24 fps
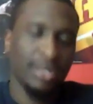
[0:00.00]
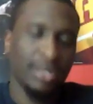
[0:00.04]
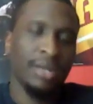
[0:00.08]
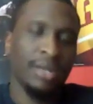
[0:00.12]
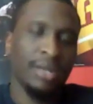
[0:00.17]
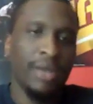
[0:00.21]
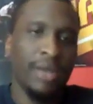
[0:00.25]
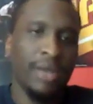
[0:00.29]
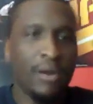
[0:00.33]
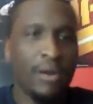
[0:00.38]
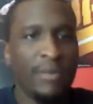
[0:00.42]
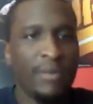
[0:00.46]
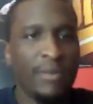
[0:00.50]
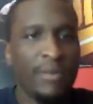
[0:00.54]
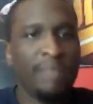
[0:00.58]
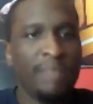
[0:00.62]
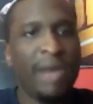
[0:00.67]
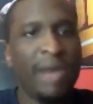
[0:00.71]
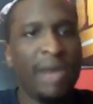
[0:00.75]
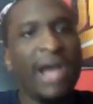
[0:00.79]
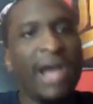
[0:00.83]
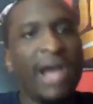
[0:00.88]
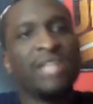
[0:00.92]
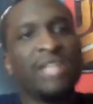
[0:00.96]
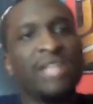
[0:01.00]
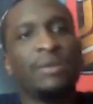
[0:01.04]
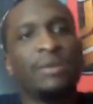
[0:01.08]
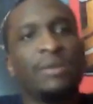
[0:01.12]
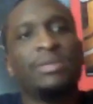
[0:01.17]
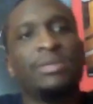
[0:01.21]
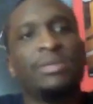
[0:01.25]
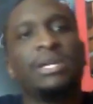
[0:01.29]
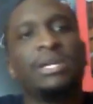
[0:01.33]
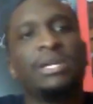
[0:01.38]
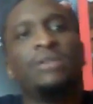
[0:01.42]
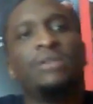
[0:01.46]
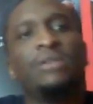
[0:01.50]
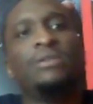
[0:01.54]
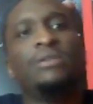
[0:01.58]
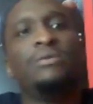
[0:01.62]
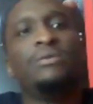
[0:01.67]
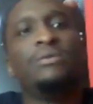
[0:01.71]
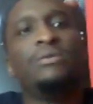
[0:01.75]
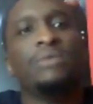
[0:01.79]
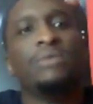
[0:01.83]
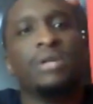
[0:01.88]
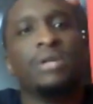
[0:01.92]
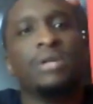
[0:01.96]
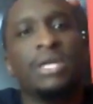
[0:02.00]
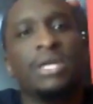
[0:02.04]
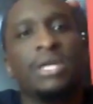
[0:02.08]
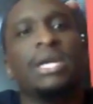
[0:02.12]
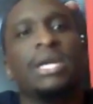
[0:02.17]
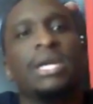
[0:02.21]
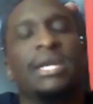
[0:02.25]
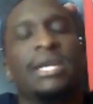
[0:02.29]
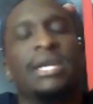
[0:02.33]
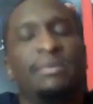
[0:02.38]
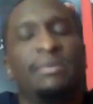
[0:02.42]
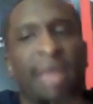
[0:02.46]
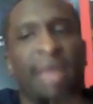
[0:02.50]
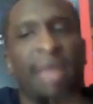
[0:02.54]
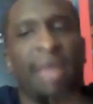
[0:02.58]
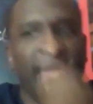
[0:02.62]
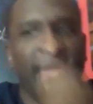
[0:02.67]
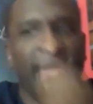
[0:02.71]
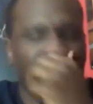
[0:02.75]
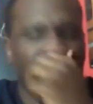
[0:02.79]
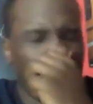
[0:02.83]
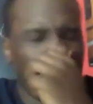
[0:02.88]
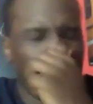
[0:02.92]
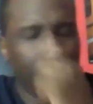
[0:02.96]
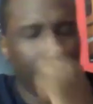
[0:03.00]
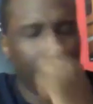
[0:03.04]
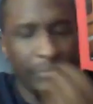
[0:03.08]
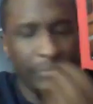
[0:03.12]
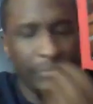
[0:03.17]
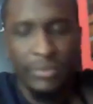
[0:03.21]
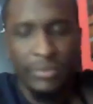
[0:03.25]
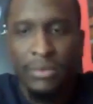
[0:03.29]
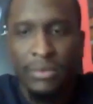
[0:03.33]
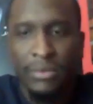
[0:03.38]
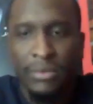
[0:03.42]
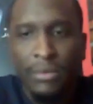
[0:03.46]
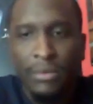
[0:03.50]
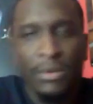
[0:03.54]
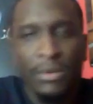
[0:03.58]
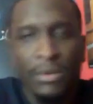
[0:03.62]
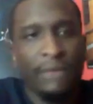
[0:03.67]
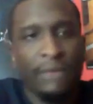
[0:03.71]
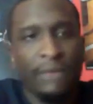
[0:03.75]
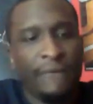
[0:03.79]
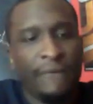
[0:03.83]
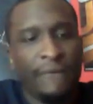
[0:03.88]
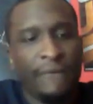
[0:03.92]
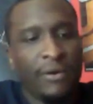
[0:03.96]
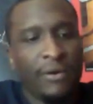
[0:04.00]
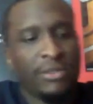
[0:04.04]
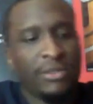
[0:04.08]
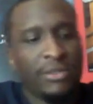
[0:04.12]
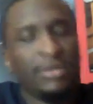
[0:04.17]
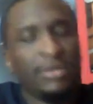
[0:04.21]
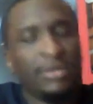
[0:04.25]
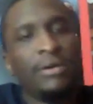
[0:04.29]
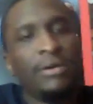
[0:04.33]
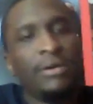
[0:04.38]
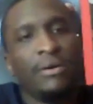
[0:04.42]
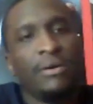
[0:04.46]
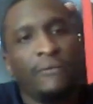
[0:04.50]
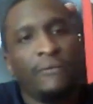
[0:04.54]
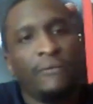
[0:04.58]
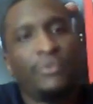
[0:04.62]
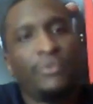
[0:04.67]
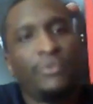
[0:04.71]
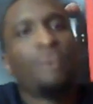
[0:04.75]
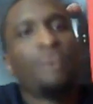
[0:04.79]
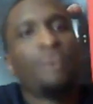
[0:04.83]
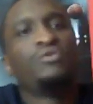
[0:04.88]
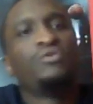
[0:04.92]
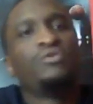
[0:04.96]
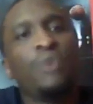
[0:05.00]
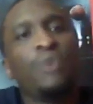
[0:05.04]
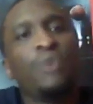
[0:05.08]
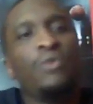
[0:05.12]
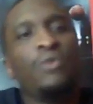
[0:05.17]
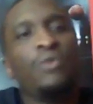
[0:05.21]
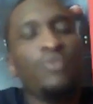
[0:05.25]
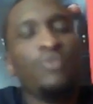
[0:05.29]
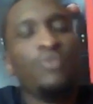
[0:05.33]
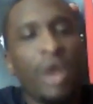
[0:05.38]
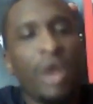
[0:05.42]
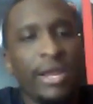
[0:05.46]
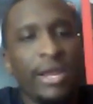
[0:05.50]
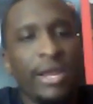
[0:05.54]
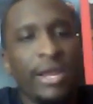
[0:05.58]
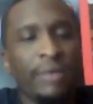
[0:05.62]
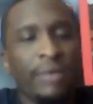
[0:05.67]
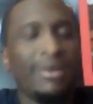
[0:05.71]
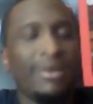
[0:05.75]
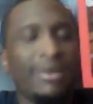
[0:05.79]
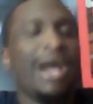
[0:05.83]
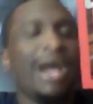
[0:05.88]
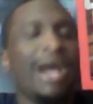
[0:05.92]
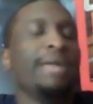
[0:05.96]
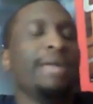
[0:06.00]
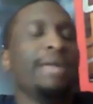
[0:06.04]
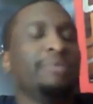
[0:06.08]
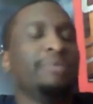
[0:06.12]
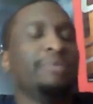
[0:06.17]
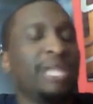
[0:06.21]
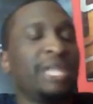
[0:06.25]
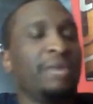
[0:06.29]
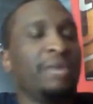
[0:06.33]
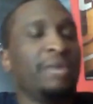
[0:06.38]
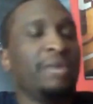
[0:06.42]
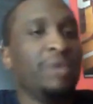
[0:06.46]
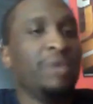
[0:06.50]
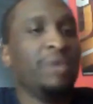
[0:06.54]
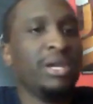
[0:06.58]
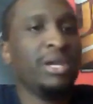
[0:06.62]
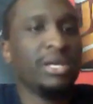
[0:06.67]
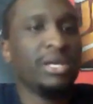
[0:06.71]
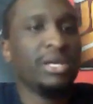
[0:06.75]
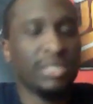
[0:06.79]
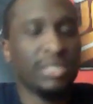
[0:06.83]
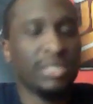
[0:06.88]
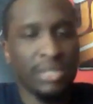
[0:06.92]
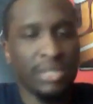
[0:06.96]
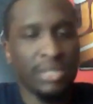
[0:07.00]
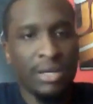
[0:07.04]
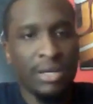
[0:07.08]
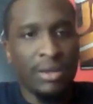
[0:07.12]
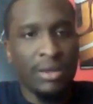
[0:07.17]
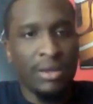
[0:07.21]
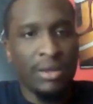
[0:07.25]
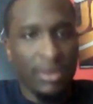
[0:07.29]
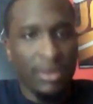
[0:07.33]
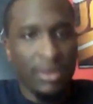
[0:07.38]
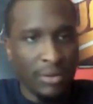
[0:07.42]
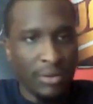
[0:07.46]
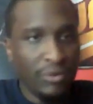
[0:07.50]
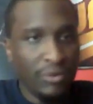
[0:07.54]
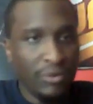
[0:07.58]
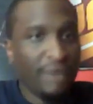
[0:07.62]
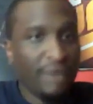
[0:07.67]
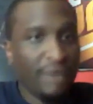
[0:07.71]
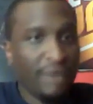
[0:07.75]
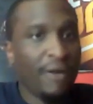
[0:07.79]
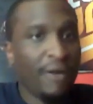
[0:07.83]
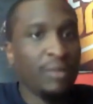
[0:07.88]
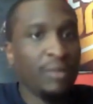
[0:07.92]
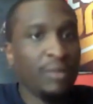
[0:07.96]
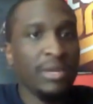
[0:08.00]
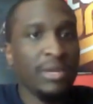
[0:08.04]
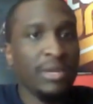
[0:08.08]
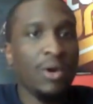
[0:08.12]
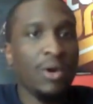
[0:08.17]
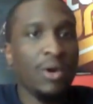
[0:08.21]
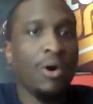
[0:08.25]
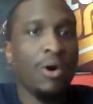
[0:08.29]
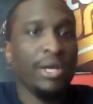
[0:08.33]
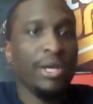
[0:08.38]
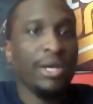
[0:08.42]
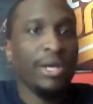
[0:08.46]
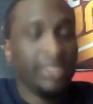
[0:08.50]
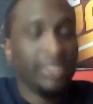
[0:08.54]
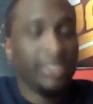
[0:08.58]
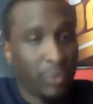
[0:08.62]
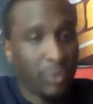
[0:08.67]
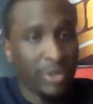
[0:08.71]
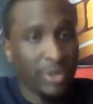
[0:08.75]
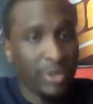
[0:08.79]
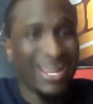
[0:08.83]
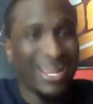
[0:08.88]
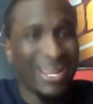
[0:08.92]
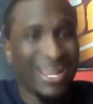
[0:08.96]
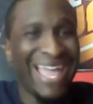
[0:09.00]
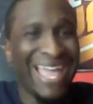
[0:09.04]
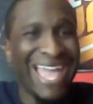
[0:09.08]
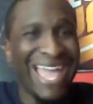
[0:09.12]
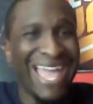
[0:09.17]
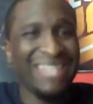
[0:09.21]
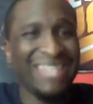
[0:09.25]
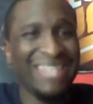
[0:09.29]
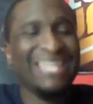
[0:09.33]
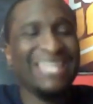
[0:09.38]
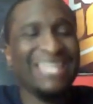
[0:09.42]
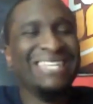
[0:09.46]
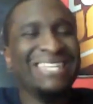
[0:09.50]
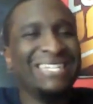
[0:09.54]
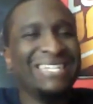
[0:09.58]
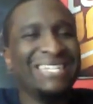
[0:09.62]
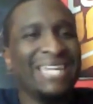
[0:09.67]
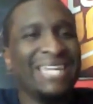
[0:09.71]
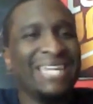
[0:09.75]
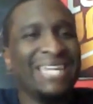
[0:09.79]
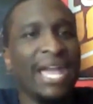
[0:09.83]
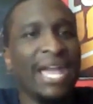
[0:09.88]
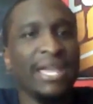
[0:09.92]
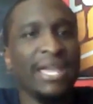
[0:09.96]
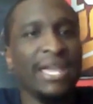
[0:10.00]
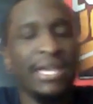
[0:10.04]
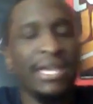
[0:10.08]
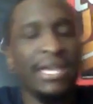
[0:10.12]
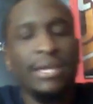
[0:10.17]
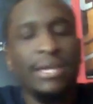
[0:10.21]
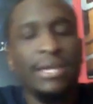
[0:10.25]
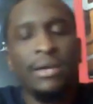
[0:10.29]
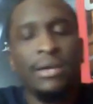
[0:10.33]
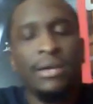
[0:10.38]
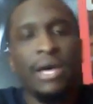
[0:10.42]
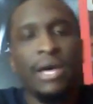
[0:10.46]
I'm not going to be biased. I'm going to give you the good and the bad. First, for those who don't know who I am Tay Wiggs. You can follow me on Twitter at TAE_WIGGS.